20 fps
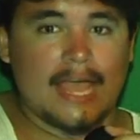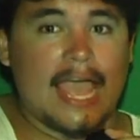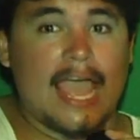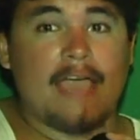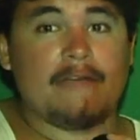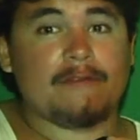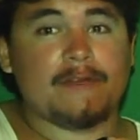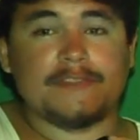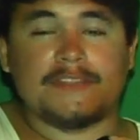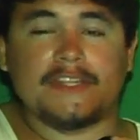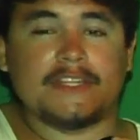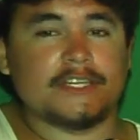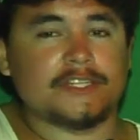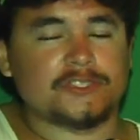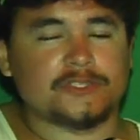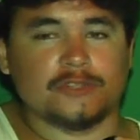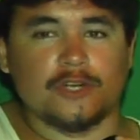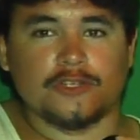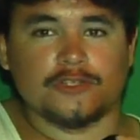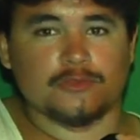everything
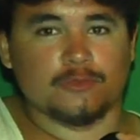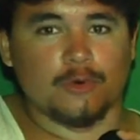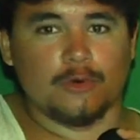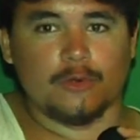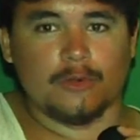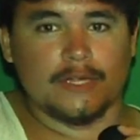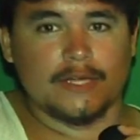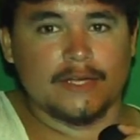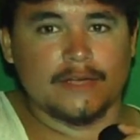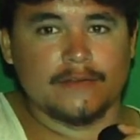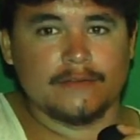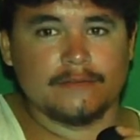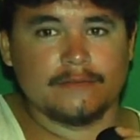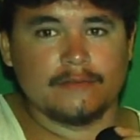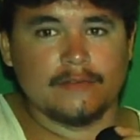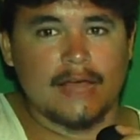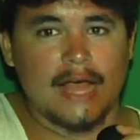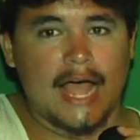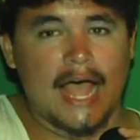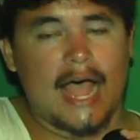just starts rolling.
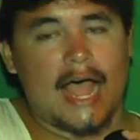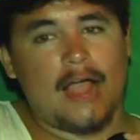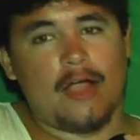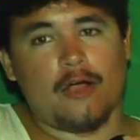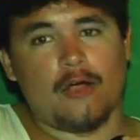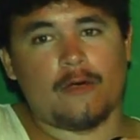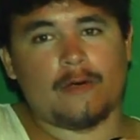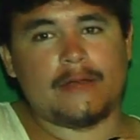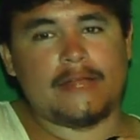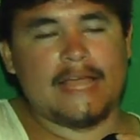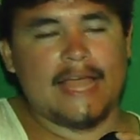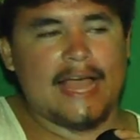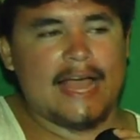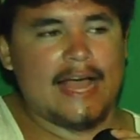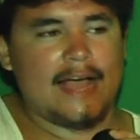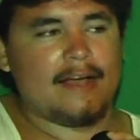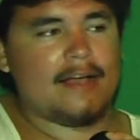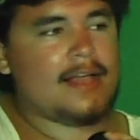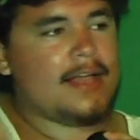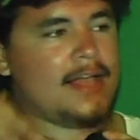
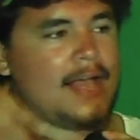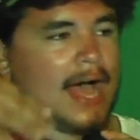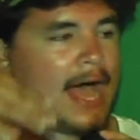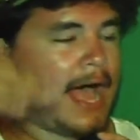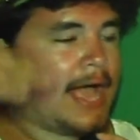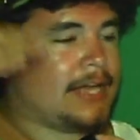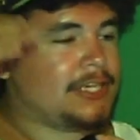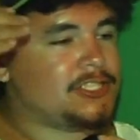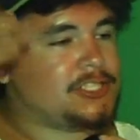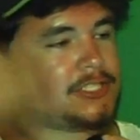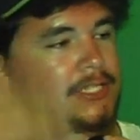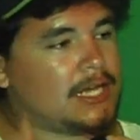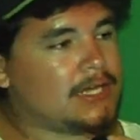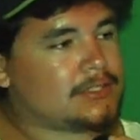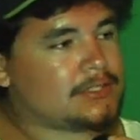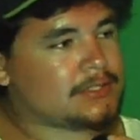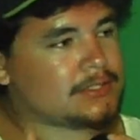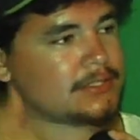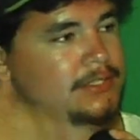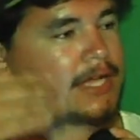I
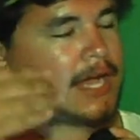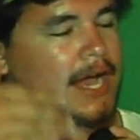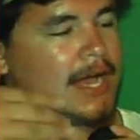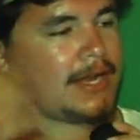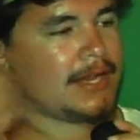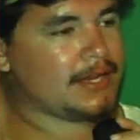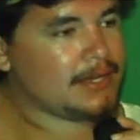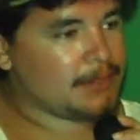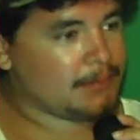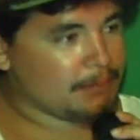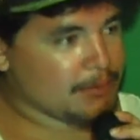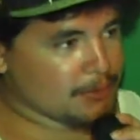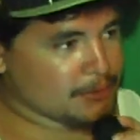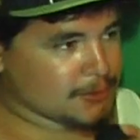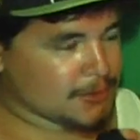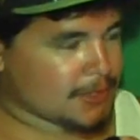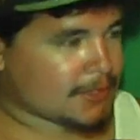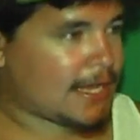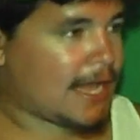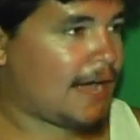just got into
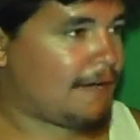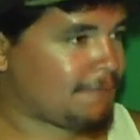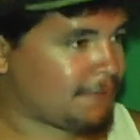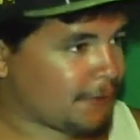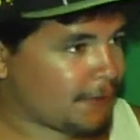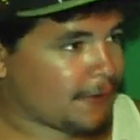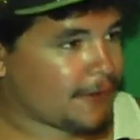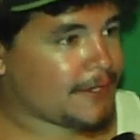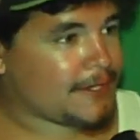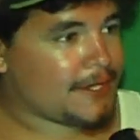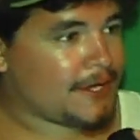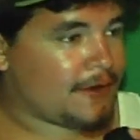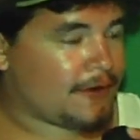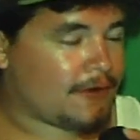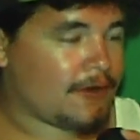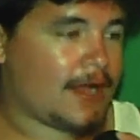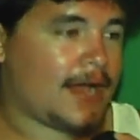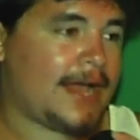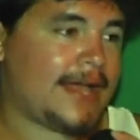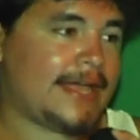music after a
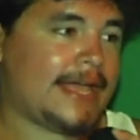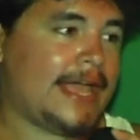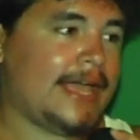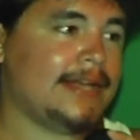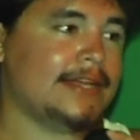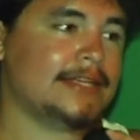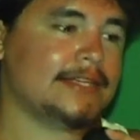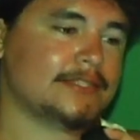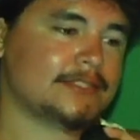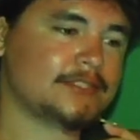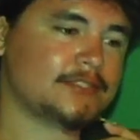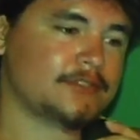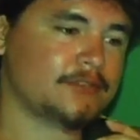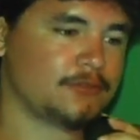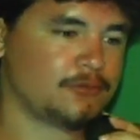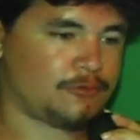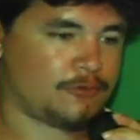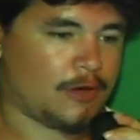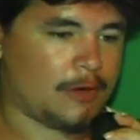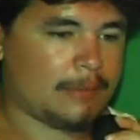year hiatus
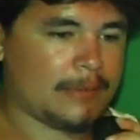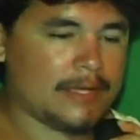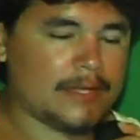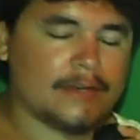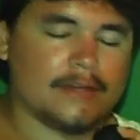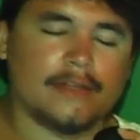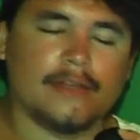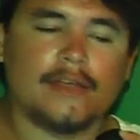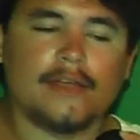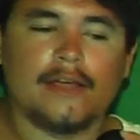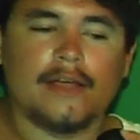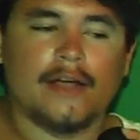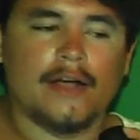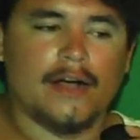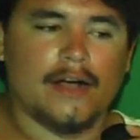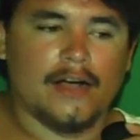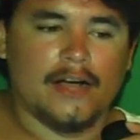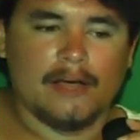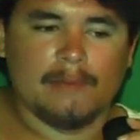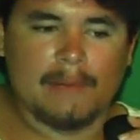from it.
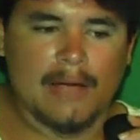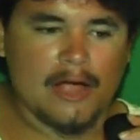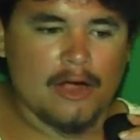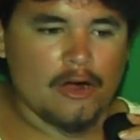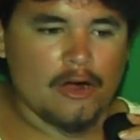I